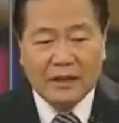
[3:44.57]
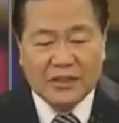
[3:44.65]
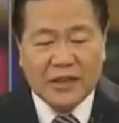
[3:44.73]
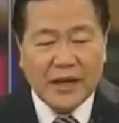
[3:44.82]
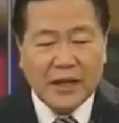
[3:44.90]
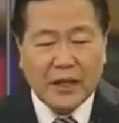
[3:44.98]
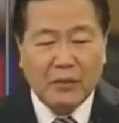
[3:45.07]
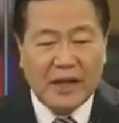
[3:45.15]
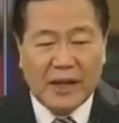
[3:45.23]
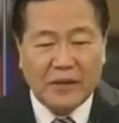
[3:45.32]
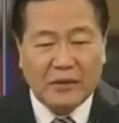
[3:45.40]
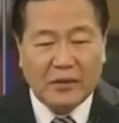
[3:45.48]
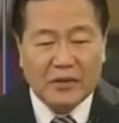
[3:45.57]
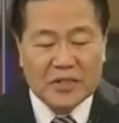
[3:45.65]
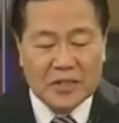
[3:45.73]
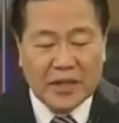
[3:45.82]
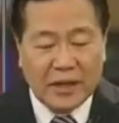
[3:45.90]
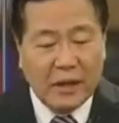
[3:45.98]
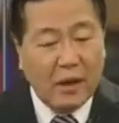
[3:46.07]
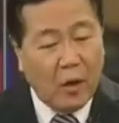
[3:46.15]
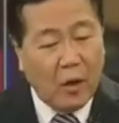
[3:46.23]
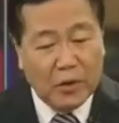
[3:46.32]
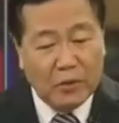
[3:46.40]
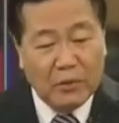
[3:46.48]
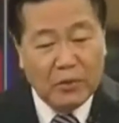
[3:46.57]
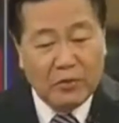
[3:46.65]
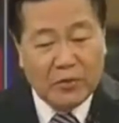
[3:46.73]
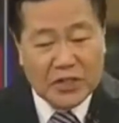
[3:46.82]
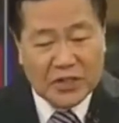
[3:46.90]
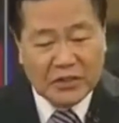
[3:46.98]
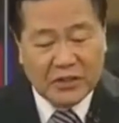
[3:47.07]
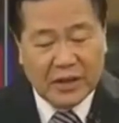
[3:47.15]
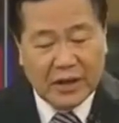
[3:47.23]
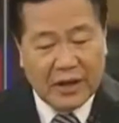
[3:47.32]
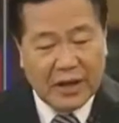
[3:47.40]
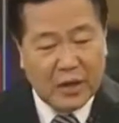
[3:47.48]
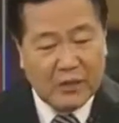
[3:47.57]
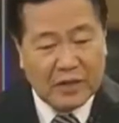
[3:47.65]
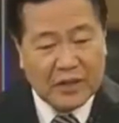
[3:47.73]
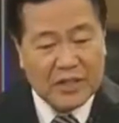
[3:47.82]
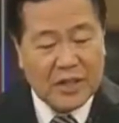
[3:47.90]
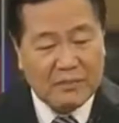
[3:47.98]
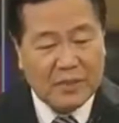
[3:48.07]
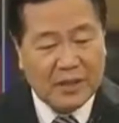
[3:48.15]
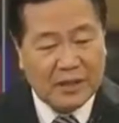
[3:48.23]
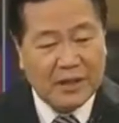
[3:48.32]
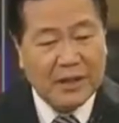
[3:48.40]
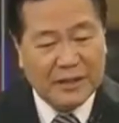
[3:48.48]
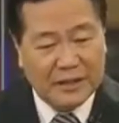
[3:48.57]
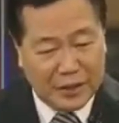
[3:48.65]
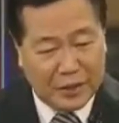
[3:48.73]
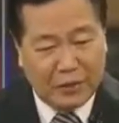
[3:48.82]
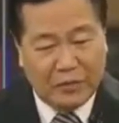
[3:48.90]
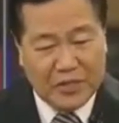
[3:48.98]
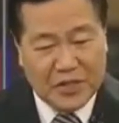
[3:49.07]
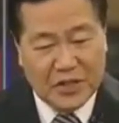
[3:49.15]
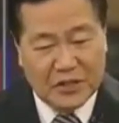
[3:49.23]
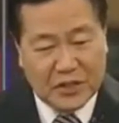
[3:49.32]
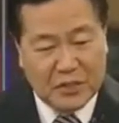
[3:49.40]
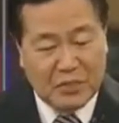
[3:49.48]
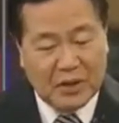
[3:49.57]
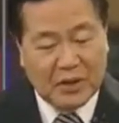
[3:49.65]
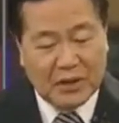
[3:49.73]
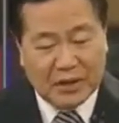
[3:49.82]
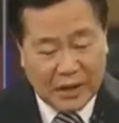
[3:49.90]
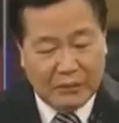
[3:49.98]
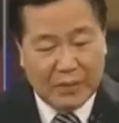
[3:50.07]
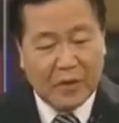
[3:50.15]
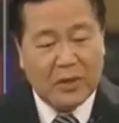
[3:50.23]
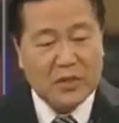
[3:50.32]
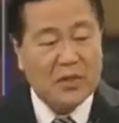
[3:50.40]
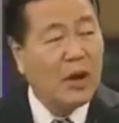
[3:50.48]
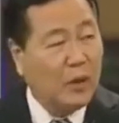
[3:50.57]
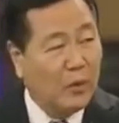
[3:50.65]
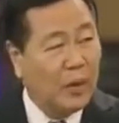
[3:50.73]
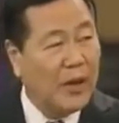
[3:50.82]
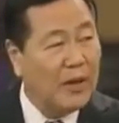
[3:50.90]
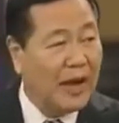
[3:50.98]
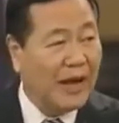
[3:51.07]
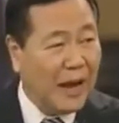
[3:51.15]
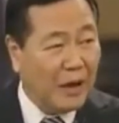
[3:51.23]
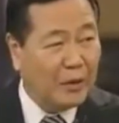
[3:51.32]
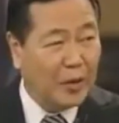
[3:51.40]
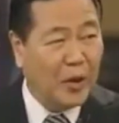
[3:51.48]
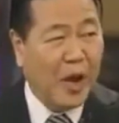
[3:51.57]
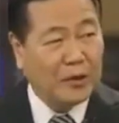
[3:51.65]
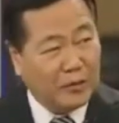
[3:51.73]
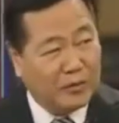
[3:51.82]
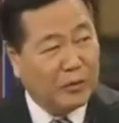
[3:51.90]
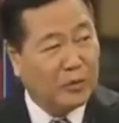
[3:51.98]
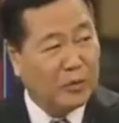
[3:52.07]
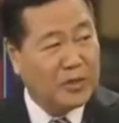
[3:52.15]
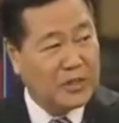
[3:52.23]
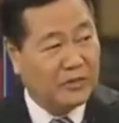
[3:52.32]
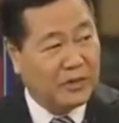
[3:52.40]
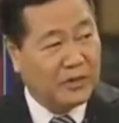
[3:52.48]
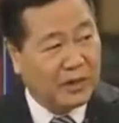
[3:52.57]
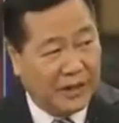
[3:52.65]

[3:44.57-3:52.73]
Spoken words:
China will later on say, oh, you've been fishing there and you've accepted that you're fishing there because we have allowed you out of the goodness of our heart.